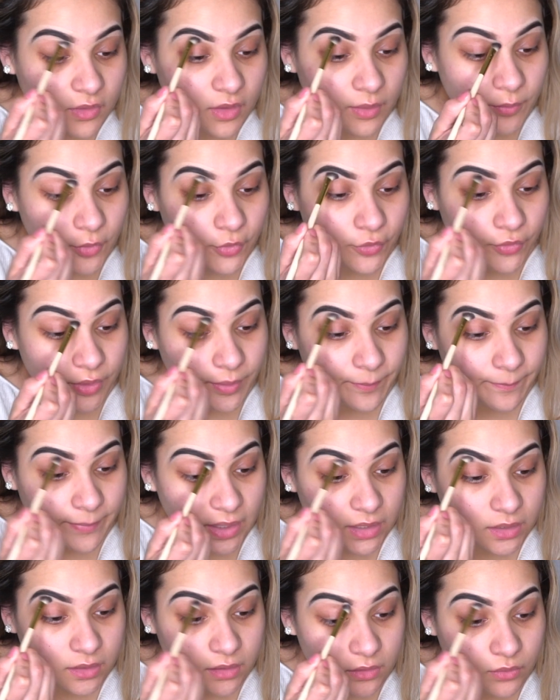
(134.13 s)
I'm going
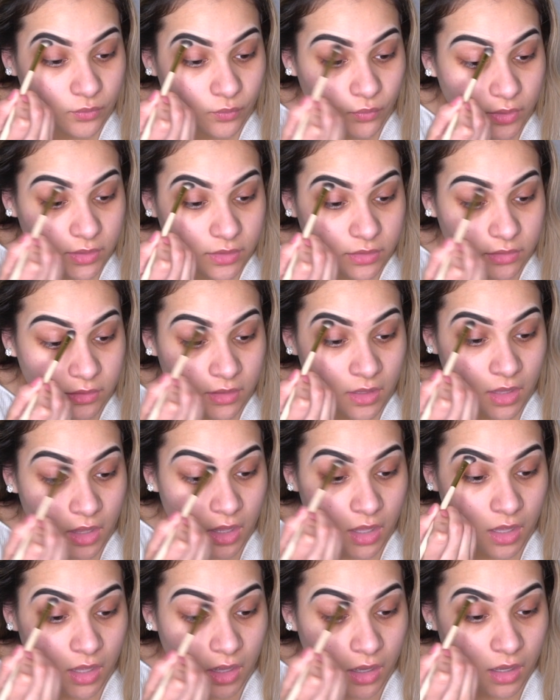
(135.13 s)
back in with
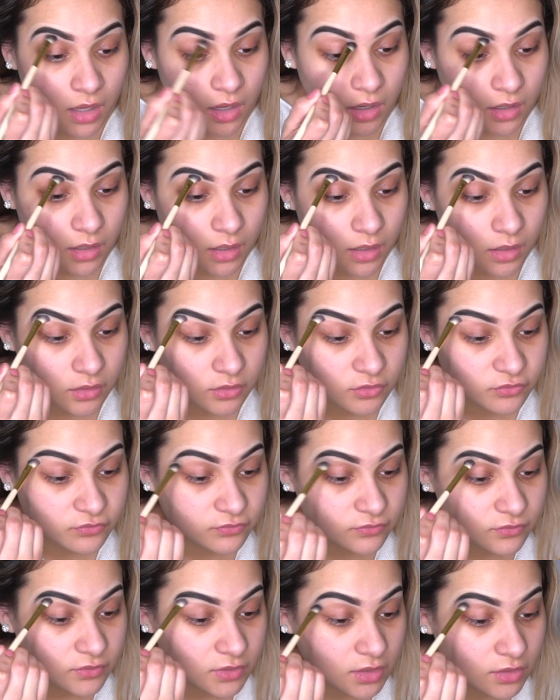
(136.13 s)
a
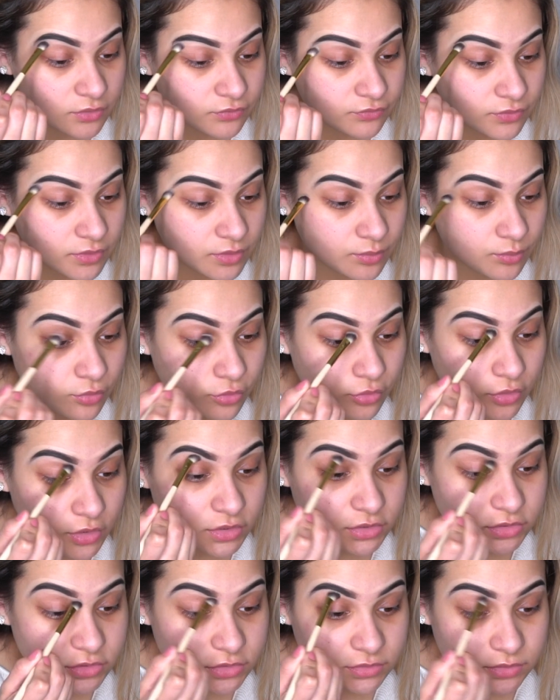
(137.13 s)
fluffy
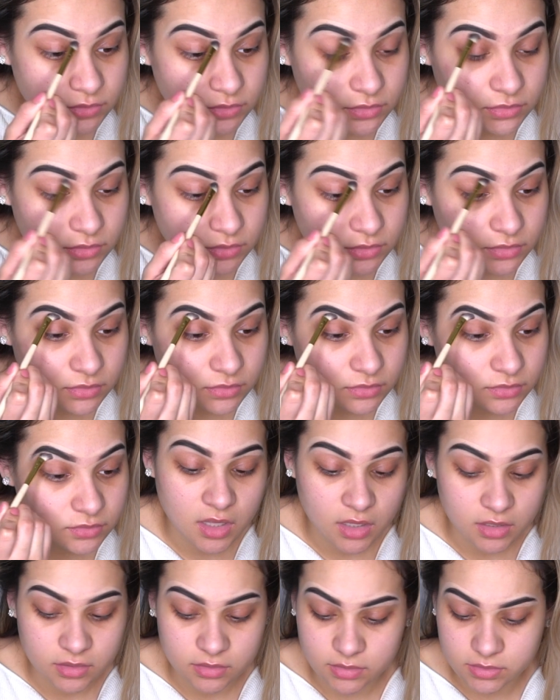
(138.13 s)
brush.
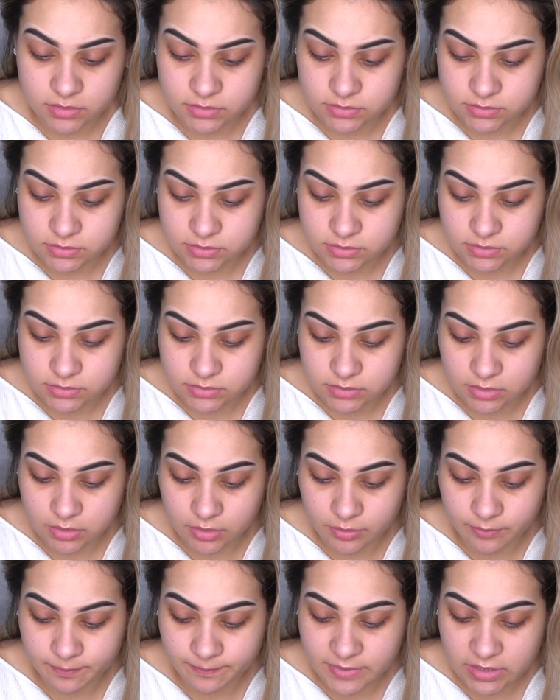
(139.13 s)
This is
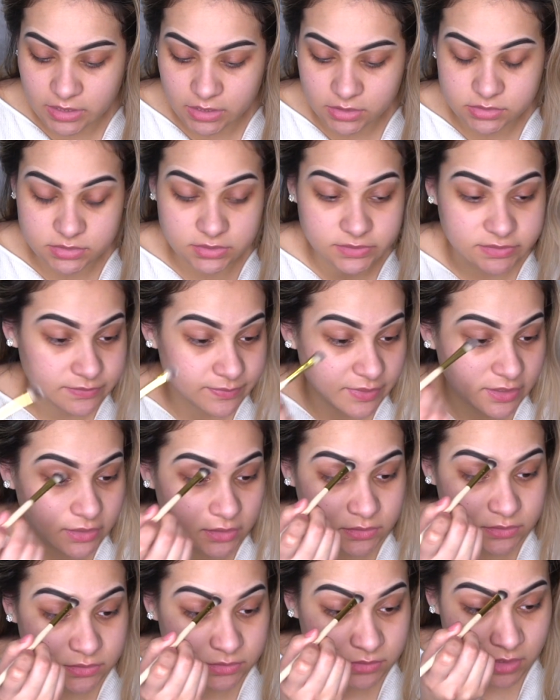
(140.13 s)
ABH
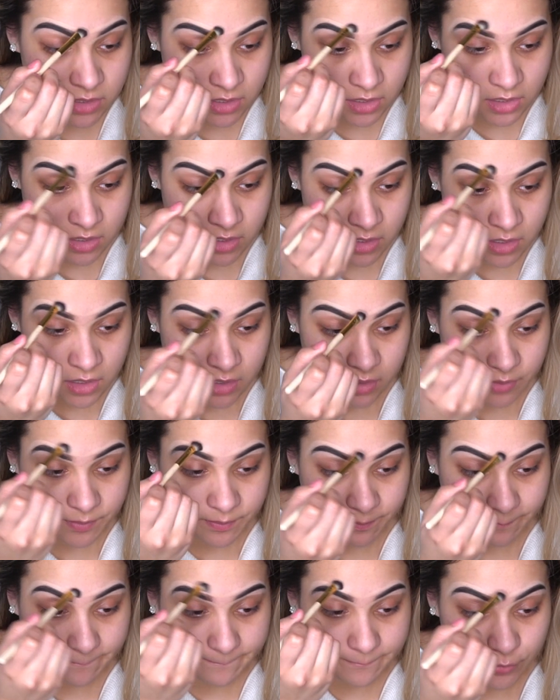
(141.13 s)
Cosmetics
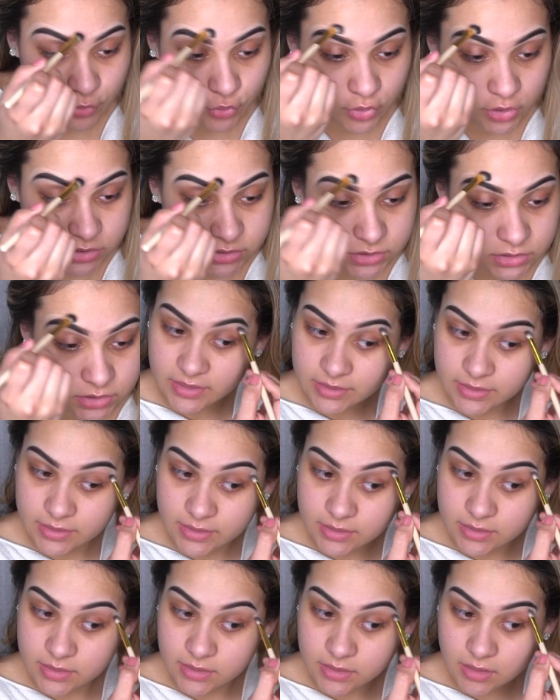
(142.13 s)
brush.
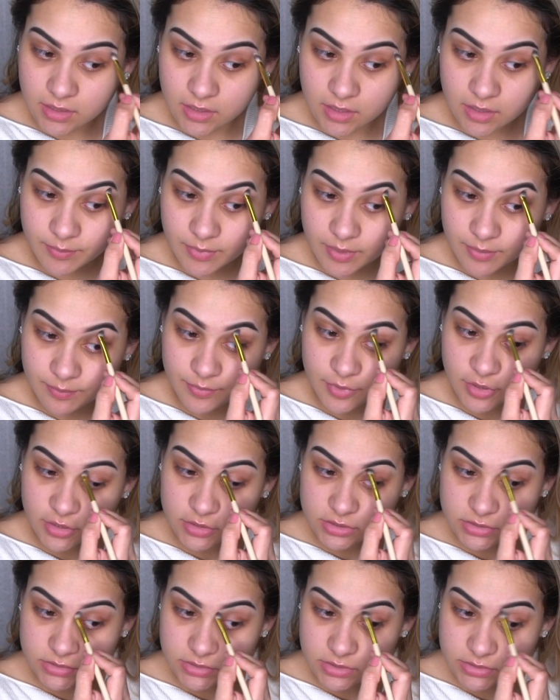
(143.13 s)
Lately, I've been
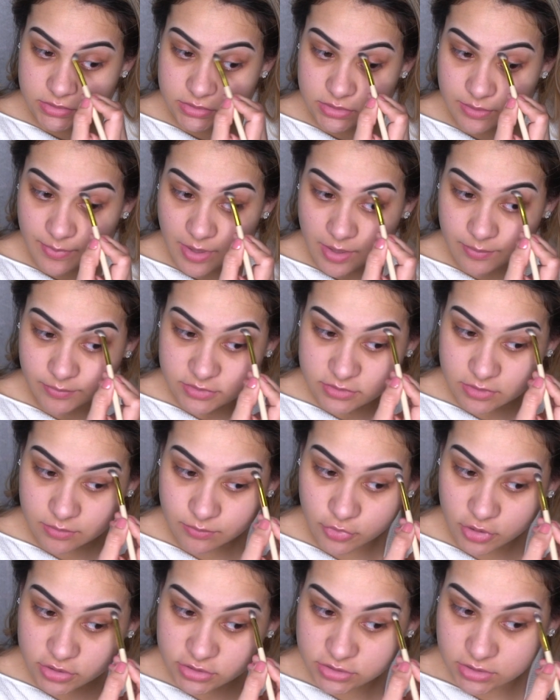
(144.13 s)
purchasing some Amazon
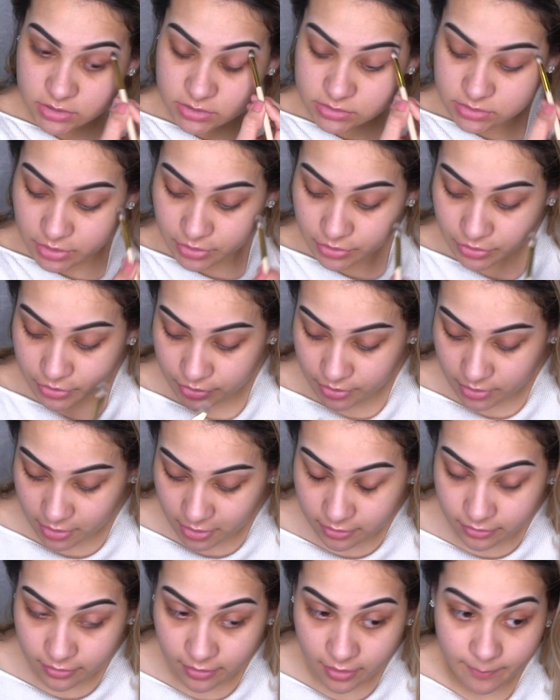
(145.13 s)
brushes and they're
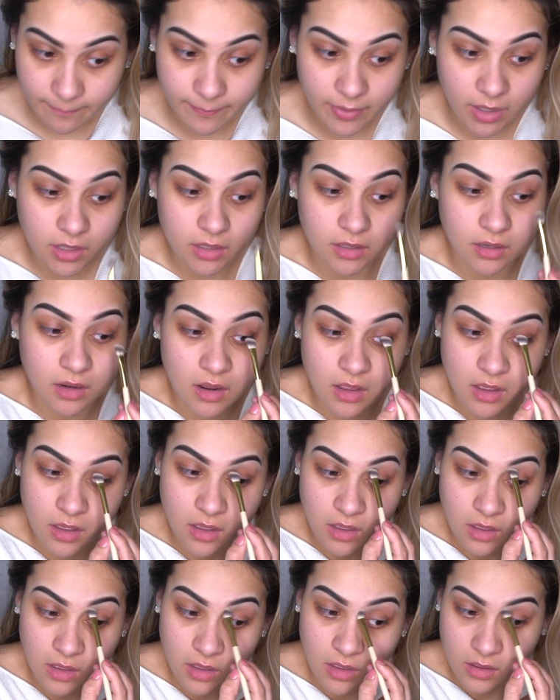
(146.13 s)
not that bad.
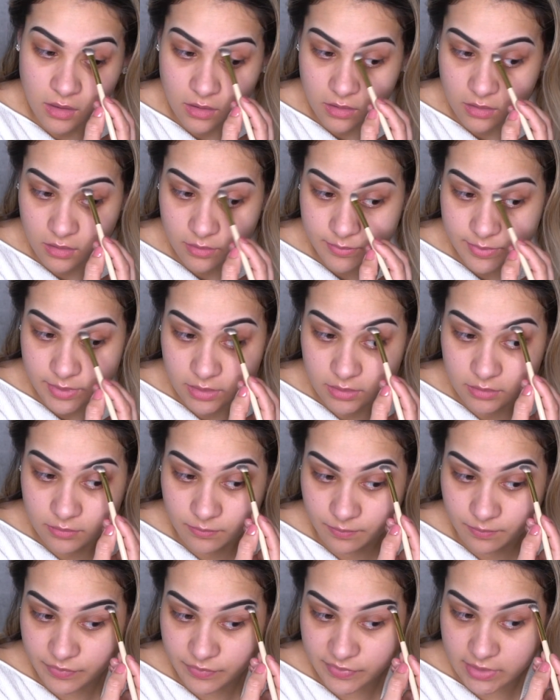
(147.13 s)
I mean,
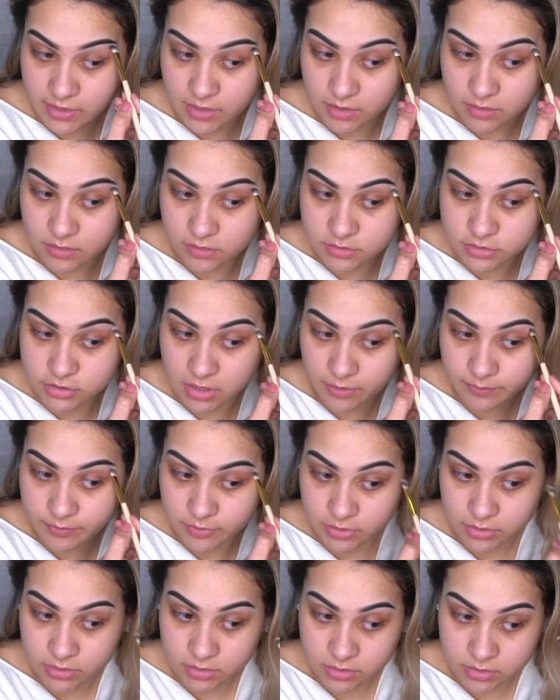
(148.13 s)
they get the job
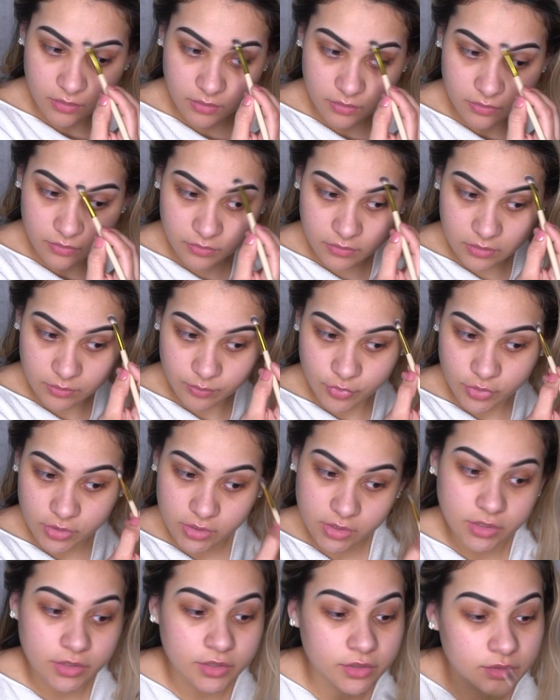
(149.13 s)
done. They're
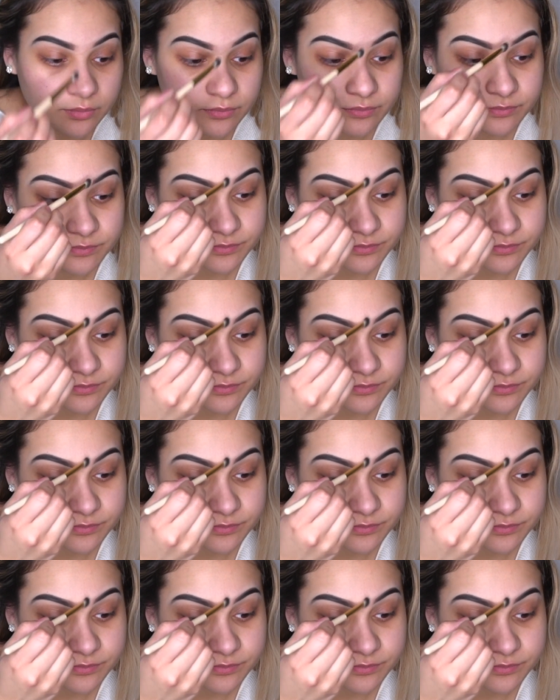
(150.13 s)
pretty good.